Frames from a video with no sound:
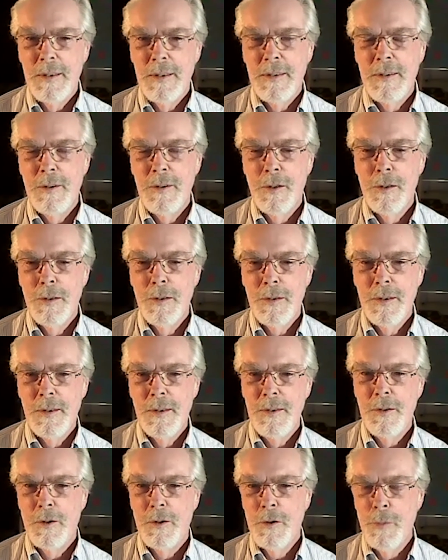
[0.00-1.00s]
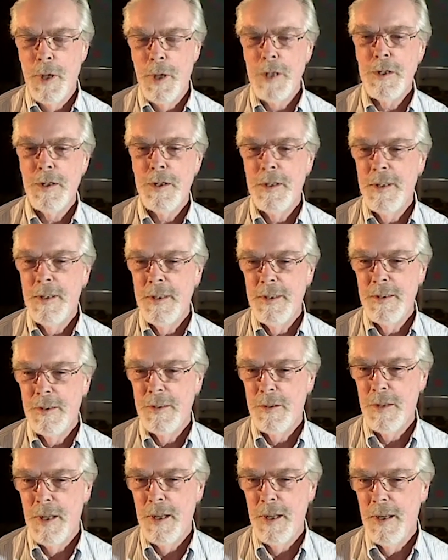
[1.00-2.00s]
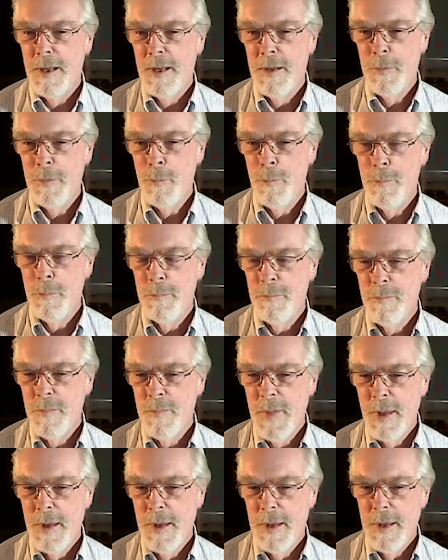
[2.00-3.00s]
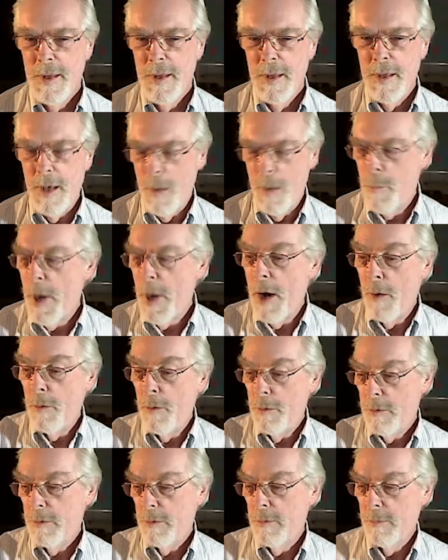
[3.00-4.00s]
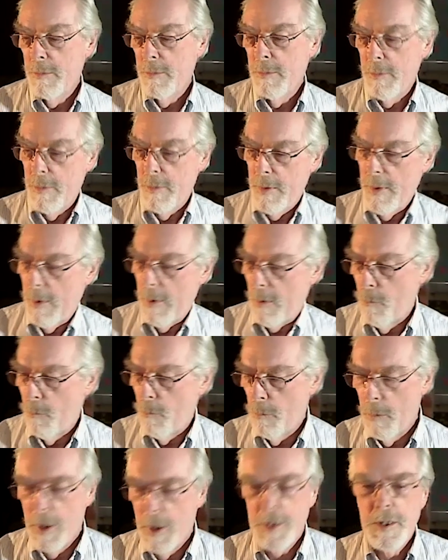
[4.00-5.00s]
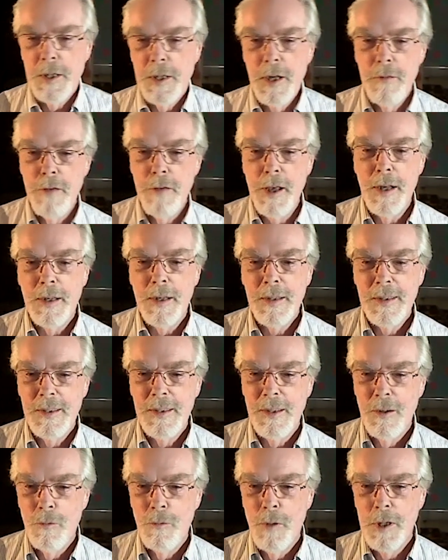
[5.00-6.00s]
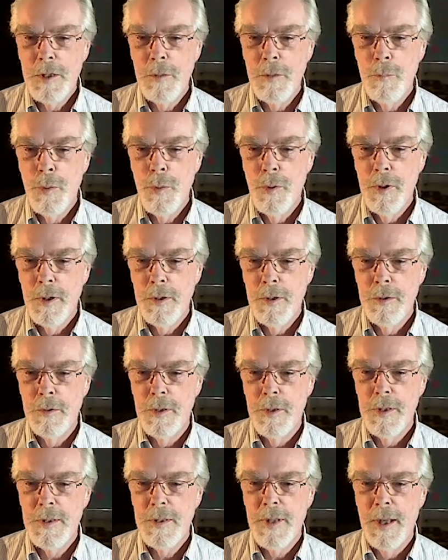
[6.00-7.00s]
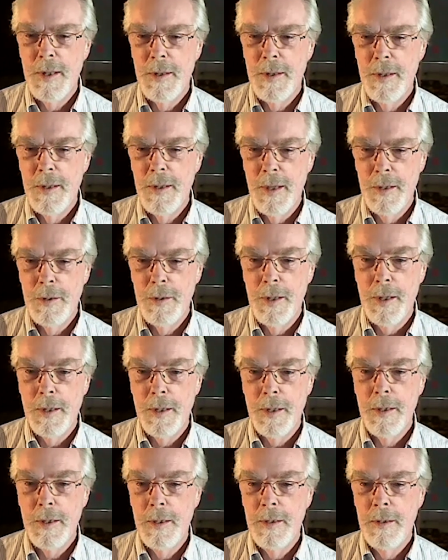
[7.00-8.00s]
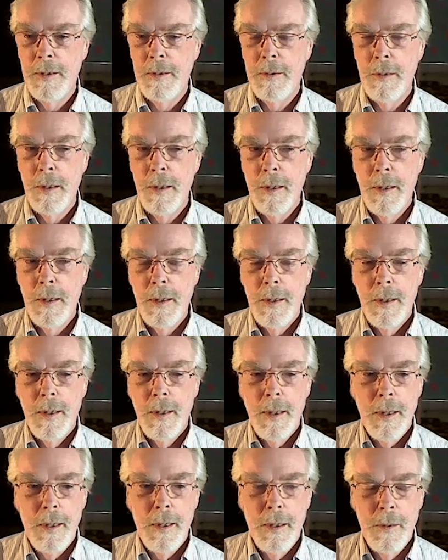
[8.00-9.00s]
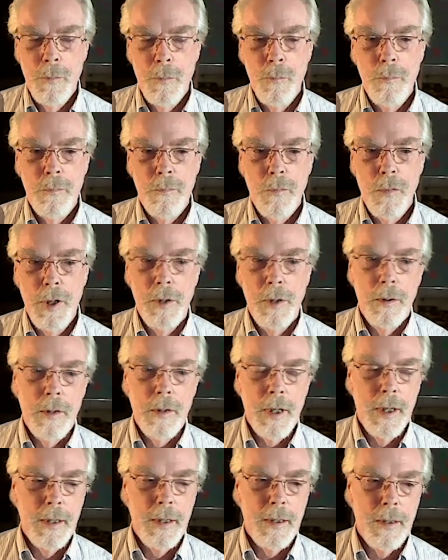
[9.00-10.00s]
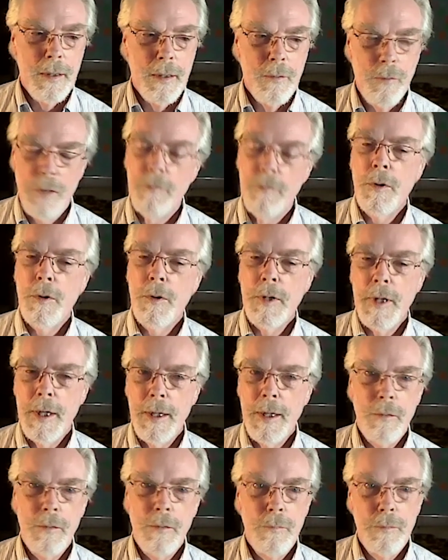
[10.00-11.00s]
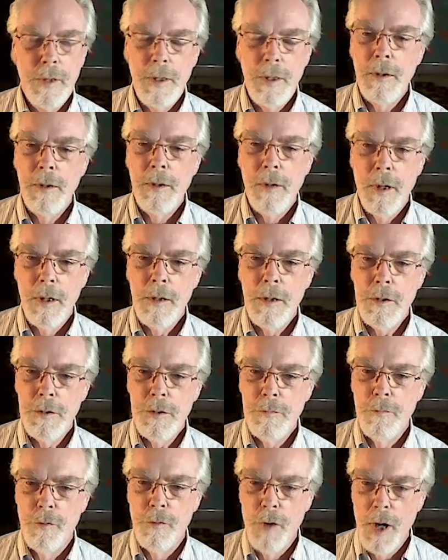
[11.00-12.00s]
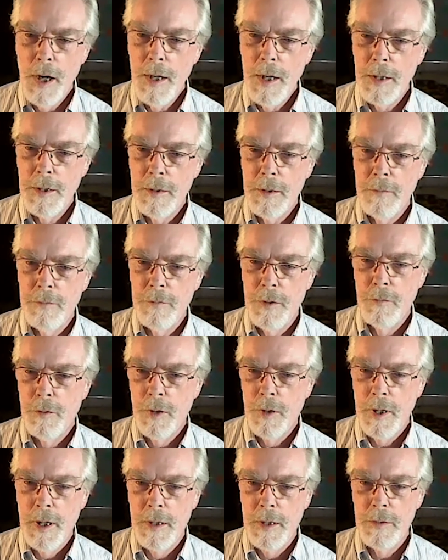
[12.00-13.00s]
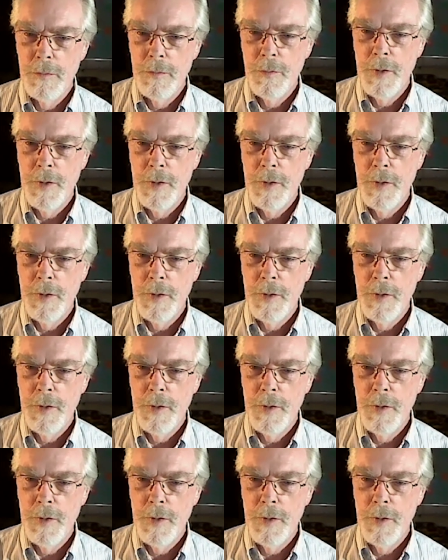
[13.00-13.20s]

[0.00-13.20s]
your question is about what's an event, what's important to us, I think. And we've looked at a really large variety of different kinds of